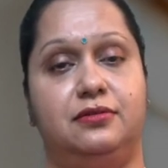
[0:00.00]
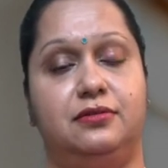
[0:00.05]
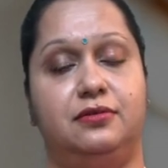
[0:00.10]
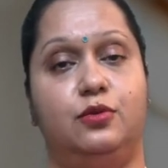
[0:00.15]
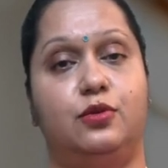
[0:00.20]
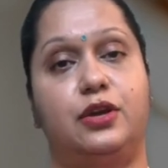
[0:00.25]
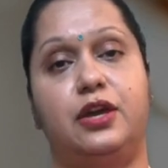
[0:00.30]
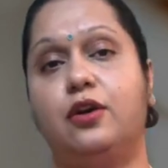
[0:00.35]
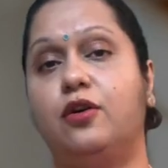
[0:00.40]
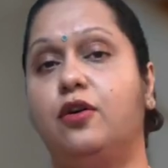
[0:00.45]

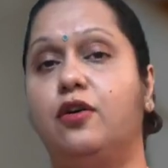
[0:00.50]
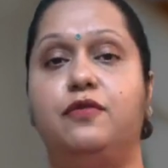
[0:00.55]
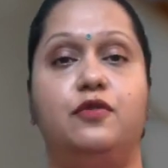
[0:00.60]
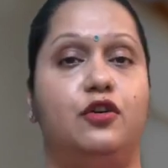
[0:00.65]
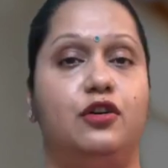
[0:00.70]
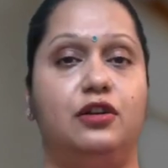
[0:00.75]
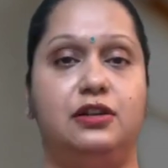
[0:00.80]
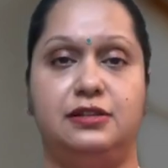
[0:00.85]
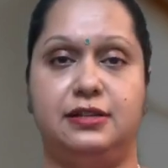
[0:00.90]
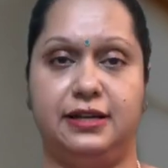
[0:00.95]
okay, of
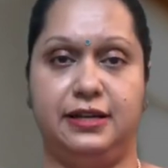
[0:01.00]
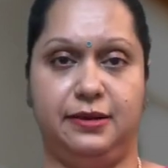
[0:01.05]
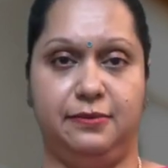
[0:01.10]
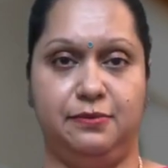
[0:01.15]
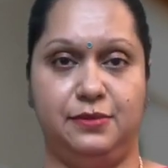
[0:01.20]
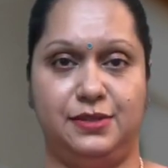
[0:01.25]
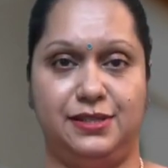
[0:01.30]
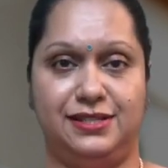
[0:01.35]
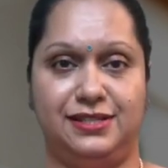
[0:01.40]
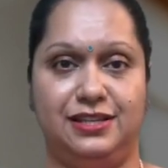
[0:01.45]
all
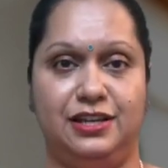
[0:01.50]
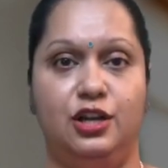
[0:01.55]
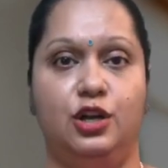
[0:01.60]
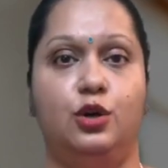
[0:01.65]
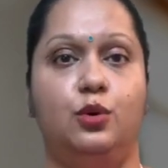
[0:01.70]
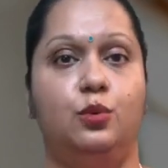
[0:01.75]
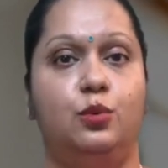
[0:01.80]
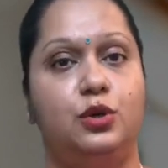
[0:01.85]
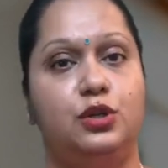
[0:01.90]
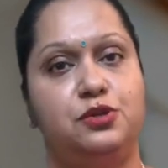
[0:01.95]
times,
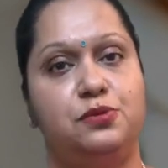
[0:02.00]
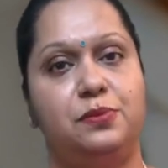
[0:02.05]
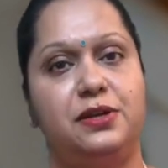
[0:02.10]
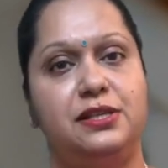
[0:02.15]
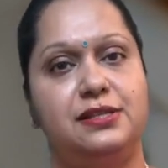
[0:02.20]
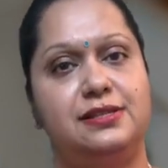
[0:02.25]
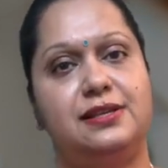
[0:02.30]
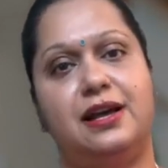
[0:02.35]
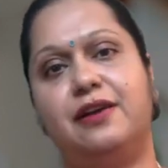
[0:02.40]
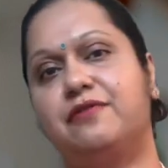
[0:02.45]
which
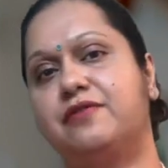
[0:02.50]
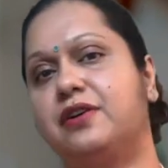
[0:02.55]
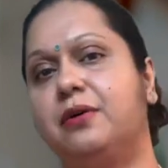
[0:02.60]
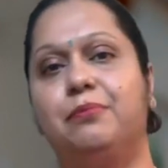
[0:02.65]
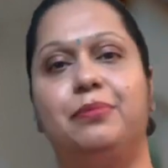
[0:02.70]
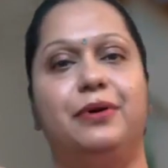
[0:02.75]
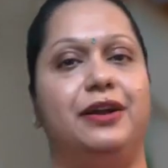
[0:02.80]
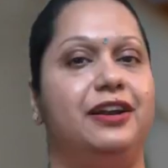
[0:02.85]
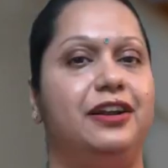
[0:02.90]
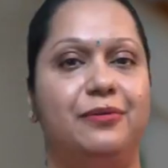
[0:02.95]
means I've
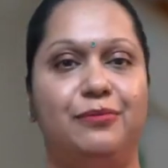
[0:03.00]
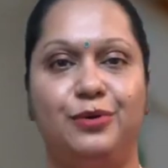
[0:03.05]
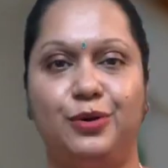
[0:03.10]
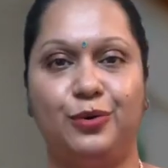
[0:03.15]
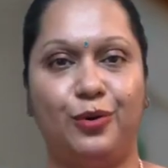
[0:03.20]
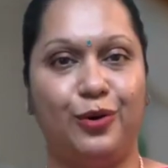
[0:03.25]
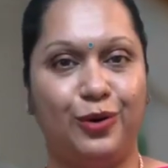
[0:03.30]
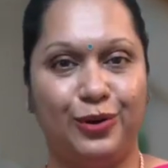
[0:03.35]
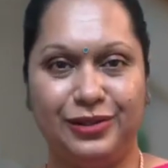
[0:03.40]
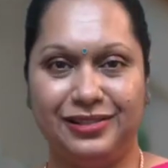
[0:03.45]
compared him to
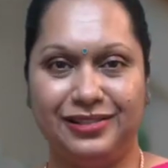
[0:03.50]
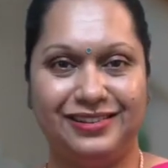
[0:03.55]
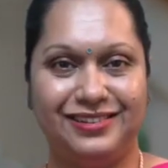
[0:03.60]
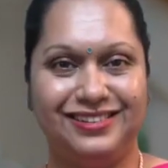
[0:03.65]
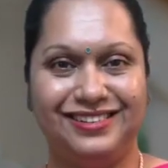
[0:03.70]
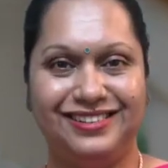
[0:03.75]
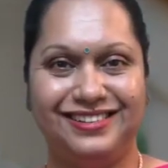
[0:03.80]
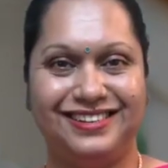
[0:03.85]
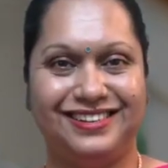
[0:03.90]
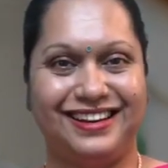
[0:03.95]
all the
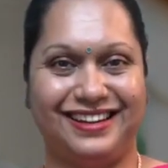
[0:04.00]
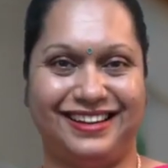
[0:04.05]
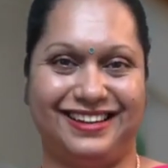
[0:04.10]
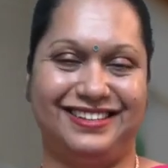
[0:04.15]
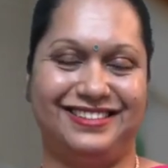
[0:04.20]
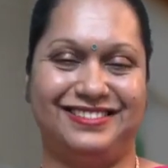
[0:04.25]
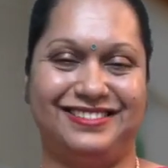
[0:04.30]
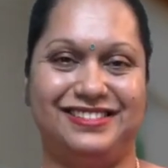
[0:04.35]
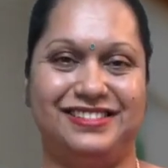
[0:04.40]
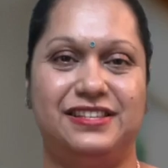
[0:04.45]

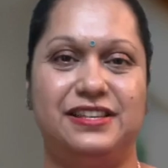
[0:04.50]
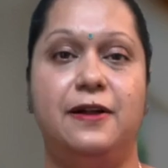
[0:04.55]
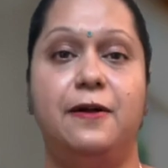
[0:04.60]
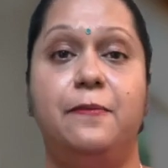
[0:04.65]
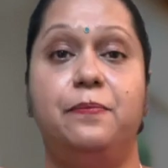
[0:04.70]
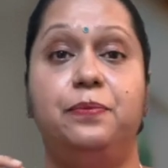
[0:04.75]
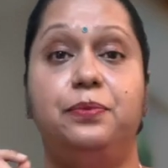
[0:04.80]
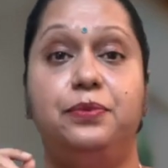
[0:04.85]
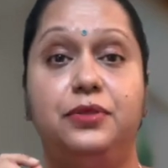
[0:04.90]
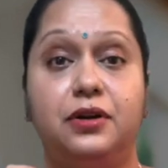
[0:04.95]
cricketers.
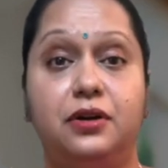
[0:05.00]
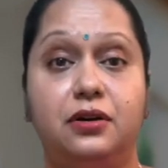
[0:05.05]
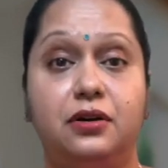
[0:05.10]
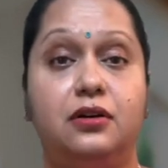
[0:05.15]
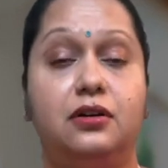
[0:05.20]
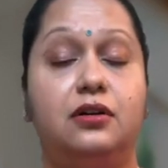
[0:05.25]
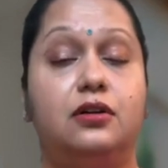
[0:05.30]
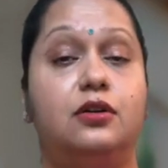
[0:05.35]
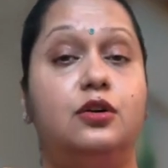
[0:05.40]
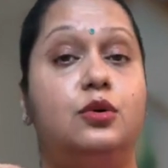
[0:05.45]

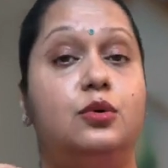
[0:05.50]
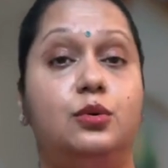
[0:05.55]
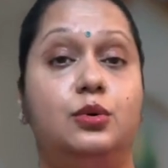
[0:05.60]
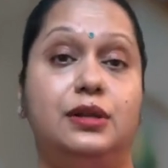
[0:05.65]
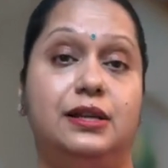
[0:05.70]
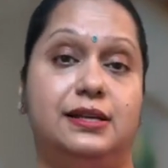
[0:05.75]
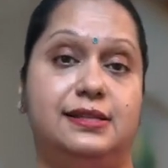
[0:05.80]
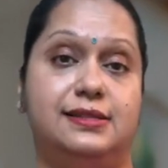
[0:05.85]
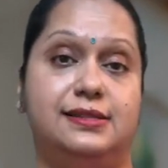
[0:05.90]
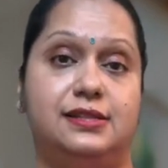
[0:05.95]
The
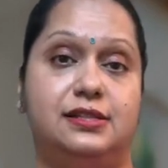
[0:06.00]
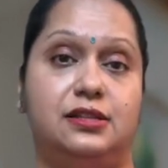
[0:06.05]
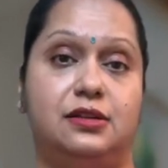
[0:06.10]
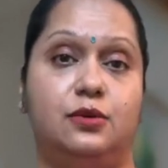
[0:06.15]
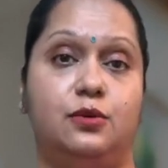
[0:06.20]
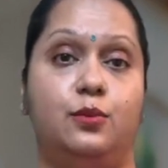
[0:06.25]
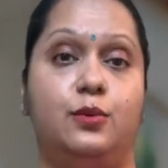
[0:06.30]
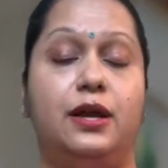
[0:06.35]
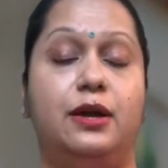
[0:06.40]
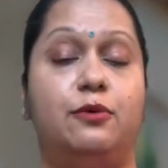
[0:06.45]
coolest.
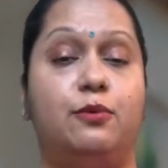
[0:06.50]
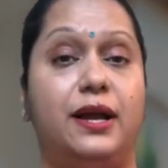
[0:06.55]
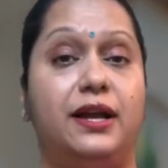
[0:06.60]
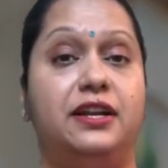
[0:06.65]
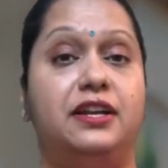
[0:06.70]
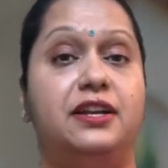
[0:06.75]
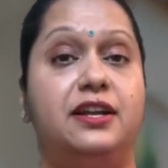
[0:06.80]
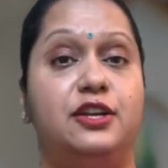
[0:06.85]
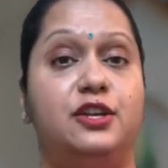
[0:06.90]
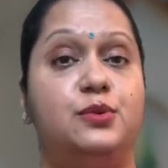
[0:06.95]
Why
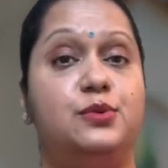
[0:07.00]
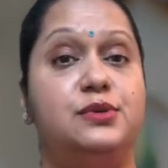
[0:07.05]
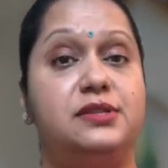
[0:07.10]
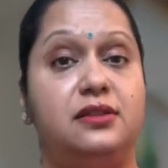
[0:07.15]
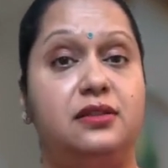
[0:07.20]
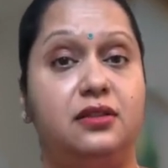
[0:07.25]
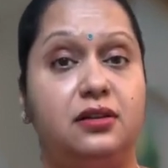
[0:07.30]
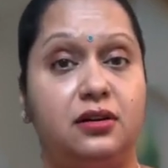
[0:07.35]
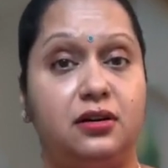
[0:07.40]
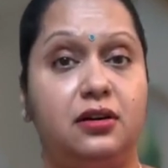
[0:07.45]
did I use
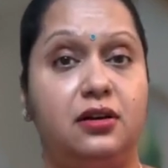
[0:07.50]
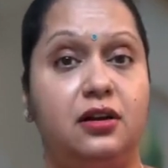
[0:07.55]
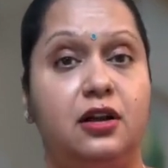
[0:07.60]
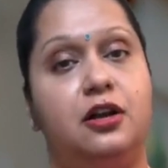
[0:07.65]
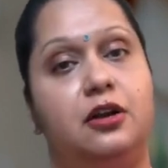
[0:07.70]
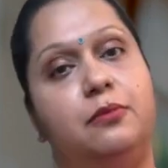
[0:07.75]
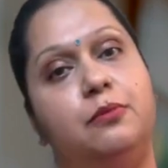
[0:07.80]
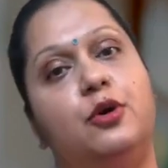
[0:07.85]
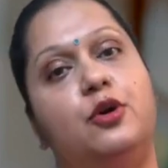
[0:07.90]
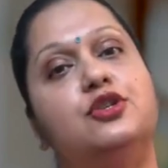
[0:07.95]
the?
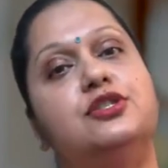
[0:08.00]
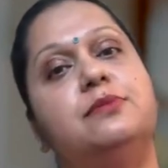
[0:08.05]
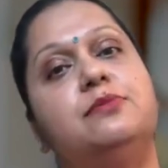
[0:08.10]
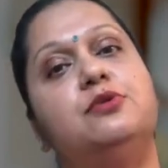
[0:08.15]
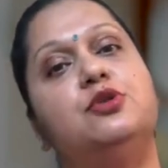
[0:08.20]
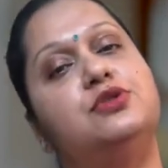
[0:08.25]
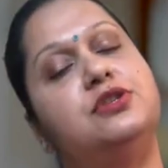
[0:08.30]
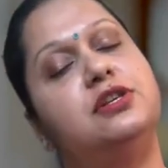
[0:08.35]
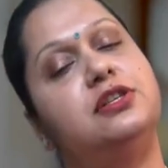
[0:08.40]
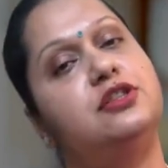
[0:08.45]
Because I'm
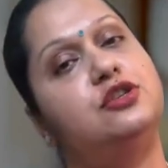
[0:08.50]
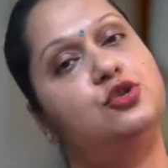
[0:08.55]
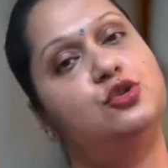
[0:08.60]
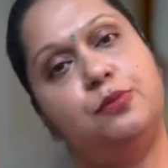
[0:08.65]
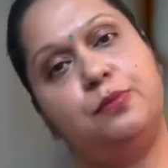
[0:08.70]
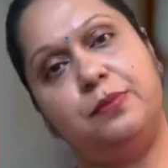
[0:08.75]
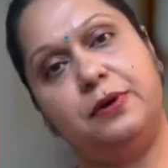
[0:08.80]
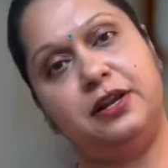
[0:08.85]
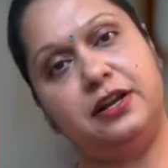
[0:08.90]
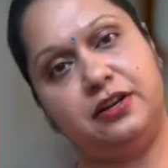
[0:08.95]
using the
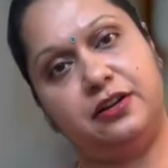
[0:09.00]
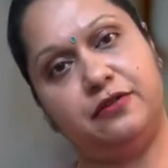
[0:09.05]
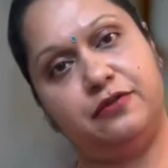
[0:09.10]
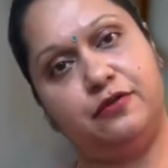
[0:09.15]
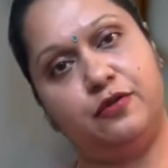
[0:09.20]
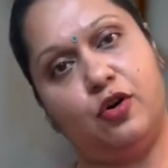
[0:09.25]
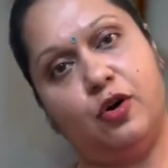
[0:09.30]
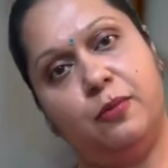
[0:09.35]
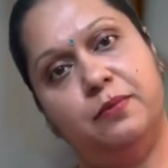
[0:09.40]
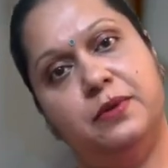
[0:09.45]
superlative
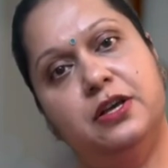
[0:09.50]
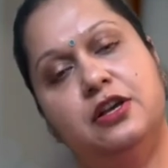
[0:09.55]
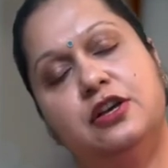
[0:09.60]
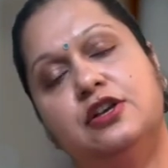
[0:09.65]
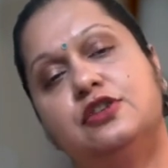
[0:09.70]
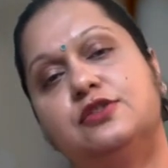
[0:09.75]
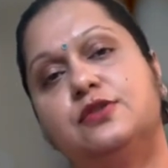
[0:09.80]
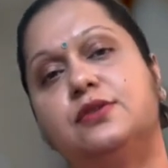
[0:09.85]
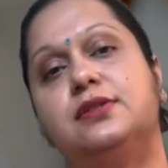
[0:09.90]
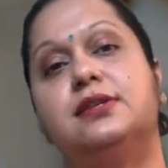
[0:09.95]
form.
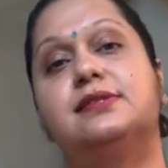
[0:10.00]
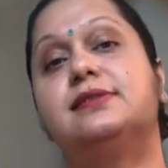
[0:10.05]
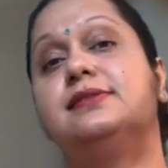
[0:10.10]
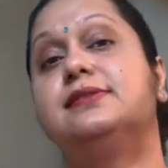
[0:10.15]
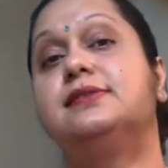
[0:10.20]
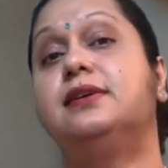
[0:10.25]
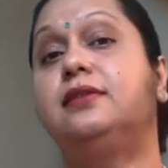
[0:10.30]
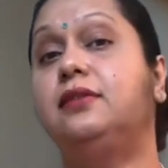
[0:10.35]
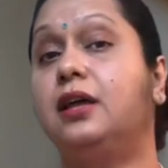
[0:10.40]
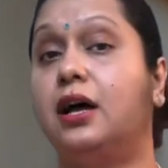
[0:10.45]
So this is
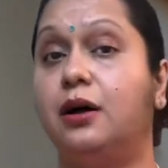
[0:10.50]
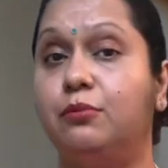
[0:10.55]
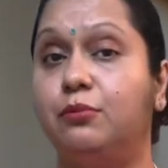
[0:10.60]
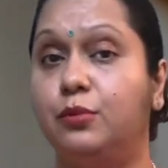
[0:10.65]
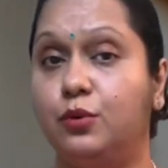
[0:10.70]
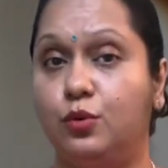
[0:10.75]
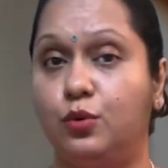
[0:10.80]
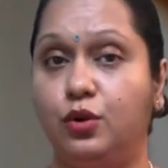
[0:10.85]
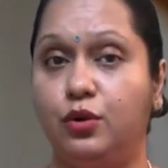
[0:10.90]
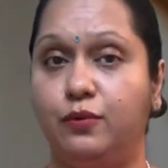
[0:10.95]
a thumb
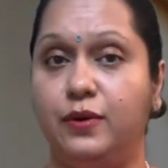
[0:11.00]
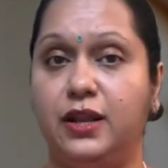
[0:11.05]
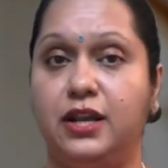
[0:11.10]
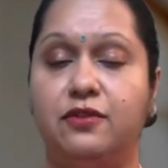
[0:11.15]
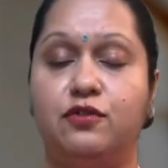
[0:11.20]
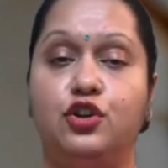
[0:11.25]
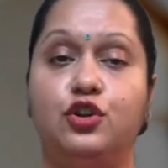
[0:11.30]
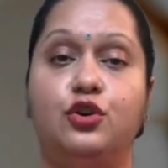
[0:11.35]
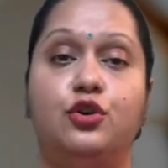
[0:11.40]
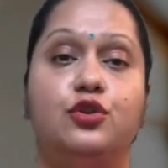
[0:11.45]
rule.
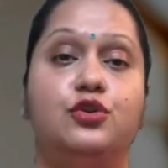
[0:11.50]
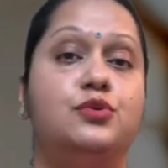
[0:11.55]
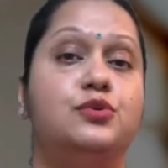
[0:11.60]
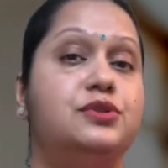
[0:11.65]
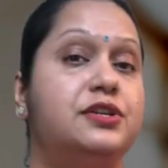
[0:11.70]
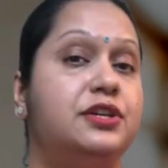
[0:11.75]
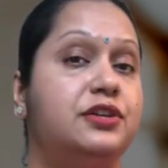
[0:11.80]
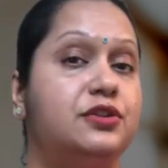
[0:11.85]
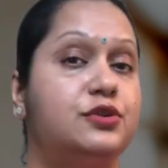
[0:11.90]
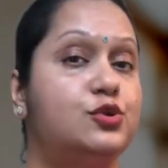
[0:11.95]
Whenever you're
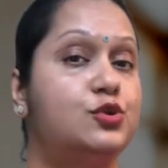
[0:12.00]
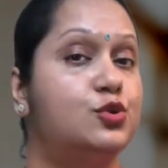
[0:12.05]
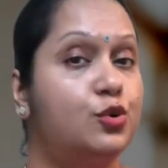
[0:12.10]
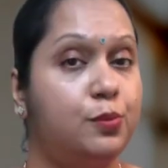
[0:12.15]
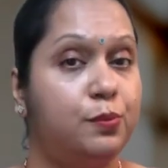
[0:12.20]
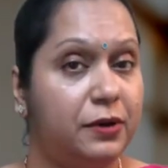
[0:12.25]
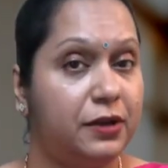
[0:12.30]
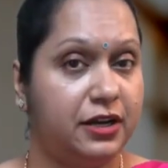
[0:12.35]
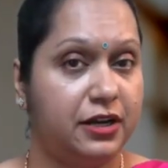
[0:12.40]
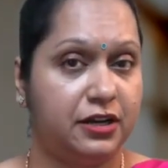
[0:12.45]
using the
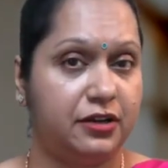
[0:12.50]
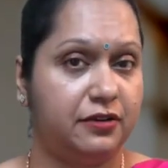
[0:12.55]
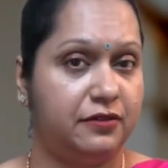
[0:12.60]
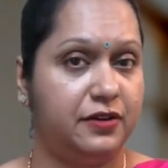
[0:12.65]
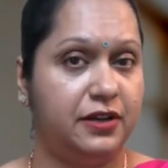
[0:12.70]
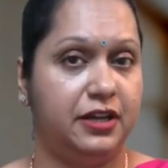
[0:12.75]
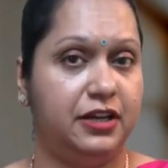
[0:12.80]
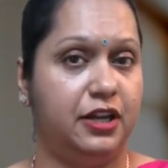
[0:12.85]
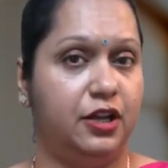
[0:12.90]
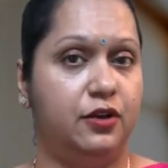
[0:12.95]
superlative
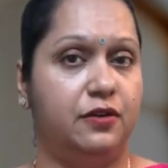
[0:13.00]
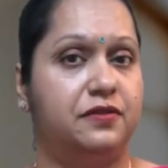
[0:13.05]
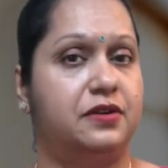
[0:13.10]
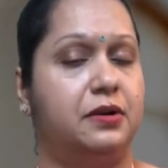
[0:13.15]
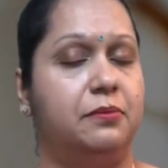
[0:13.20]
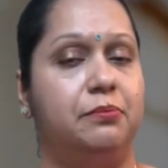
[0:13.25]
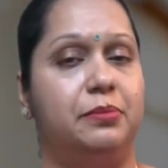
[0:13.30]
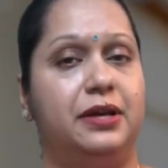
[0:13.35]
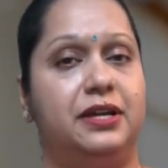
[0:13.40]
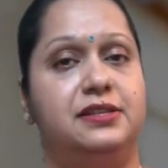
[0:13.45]
degree of
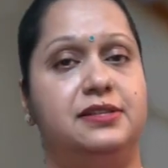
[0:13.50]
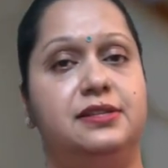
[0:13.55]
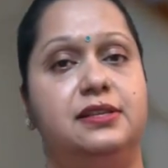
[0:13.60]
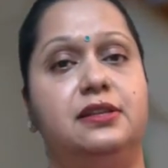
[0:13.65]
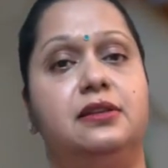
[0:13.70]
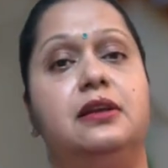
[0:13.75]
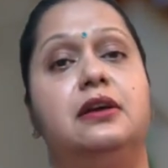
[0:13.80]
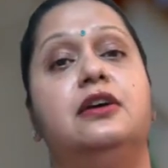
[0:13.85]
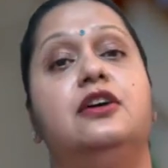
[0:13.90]
comparison,